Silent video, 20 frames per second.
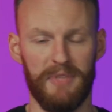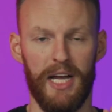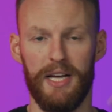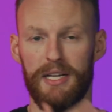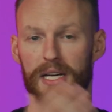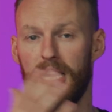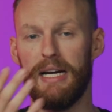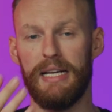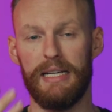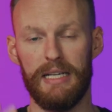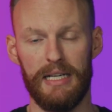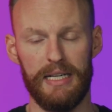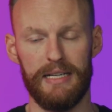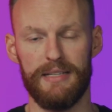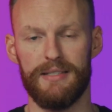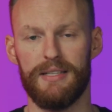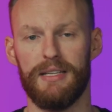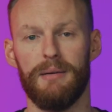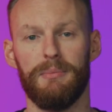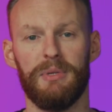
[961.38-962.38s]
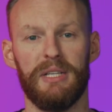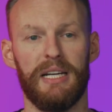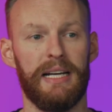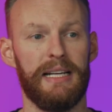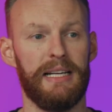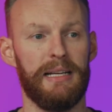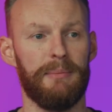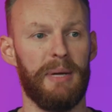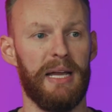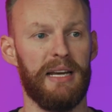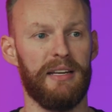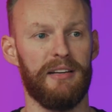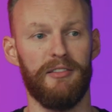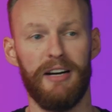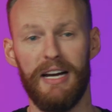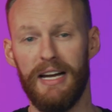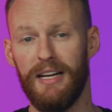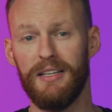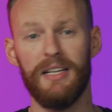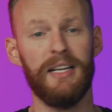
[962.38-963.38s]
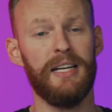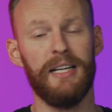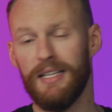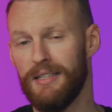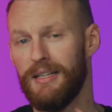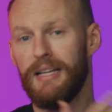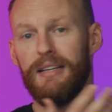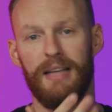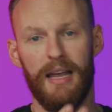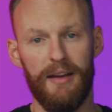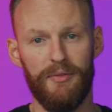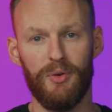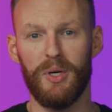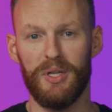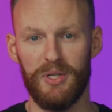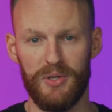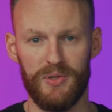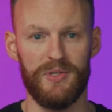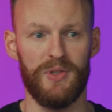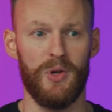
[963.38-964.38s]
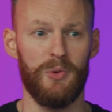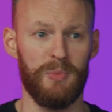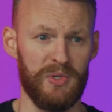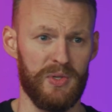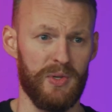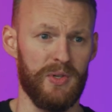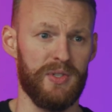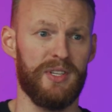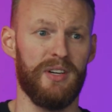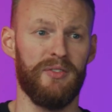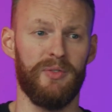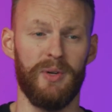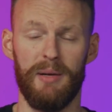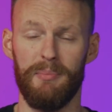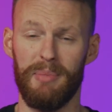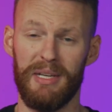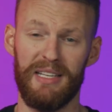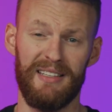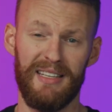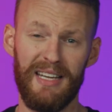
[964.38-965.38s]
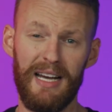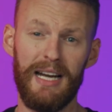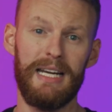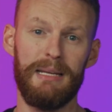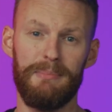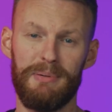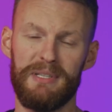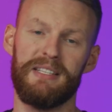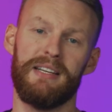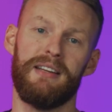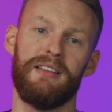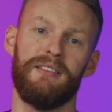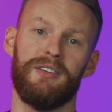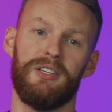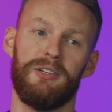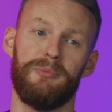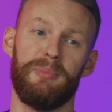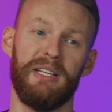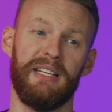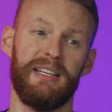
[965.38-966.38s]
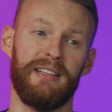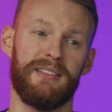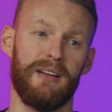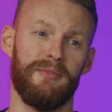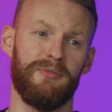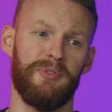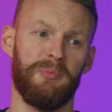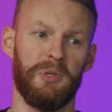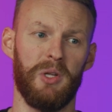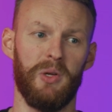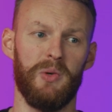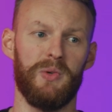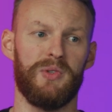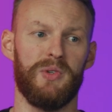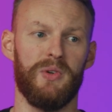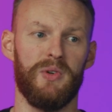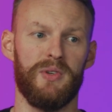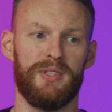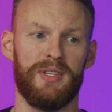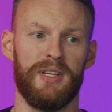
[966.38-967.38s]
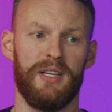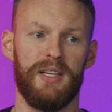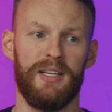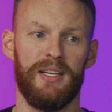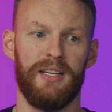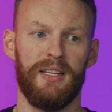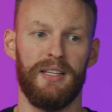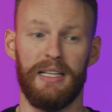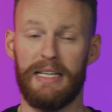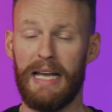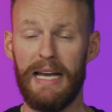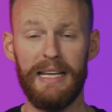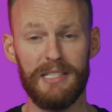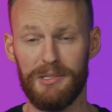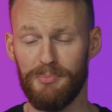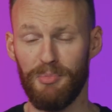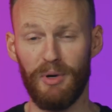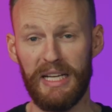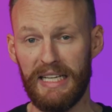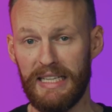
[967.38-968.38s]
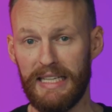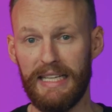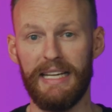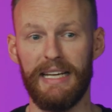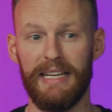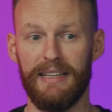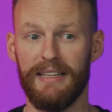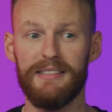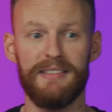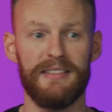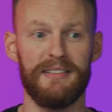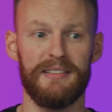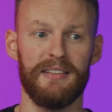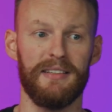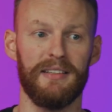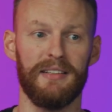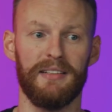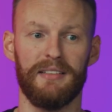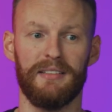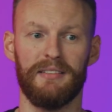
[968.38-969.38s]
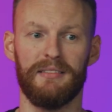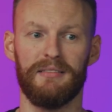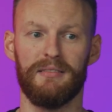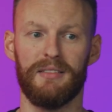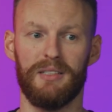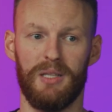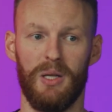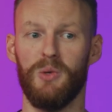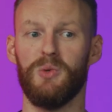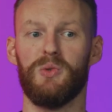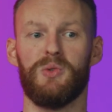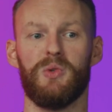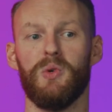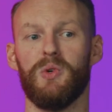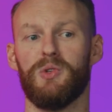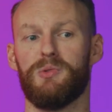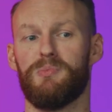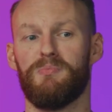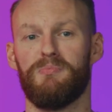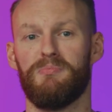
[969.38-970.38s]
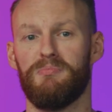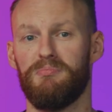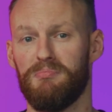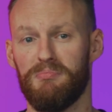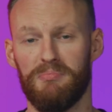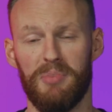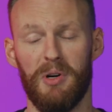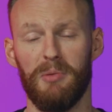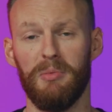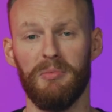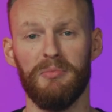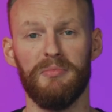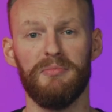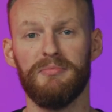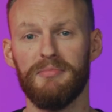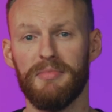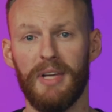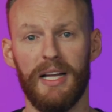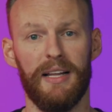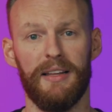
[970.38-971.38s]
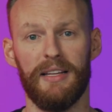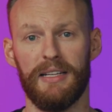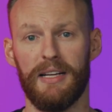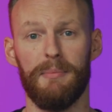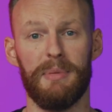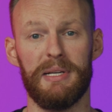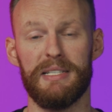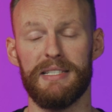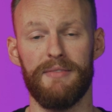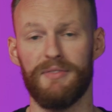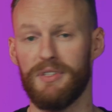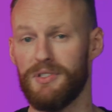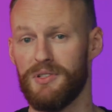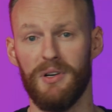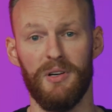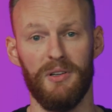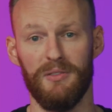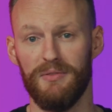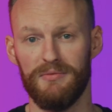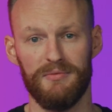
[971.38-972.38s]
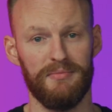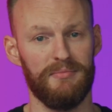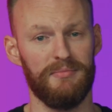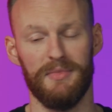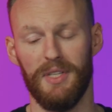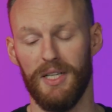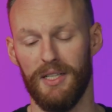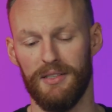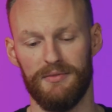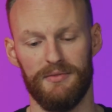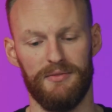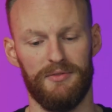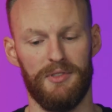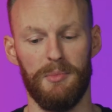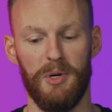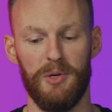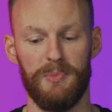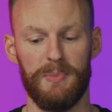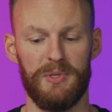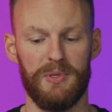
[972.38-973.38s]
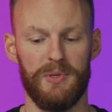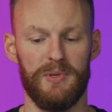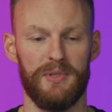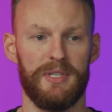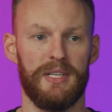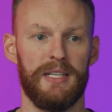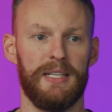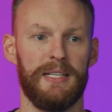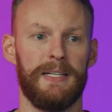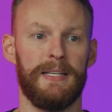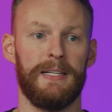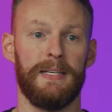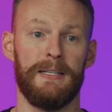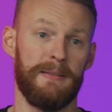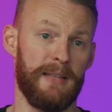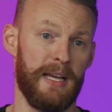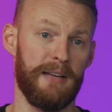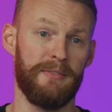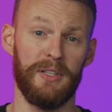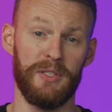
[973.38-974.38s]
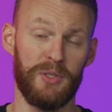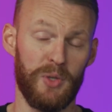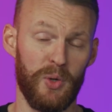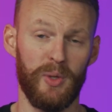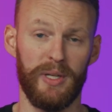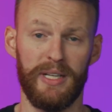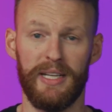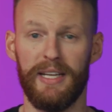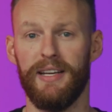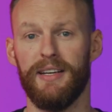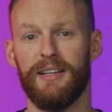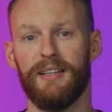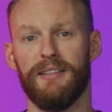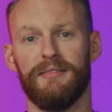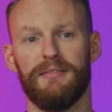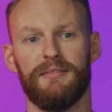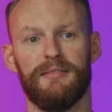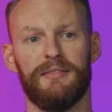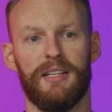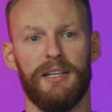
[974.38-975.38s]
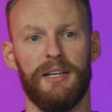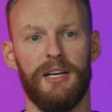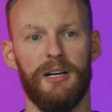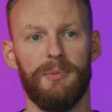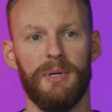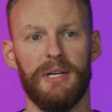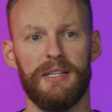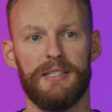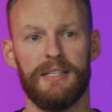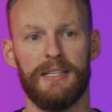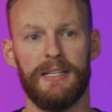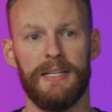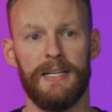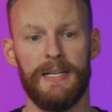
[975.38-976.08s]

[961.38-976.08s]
99 is the number that I hear banded around, everyone uses open source software, but 90% of the vulnerabilities come from closed source. The case is pretty clear here. This is a closed source problem that companies have to solve, not from open source. Thankfully, tooling here can help us.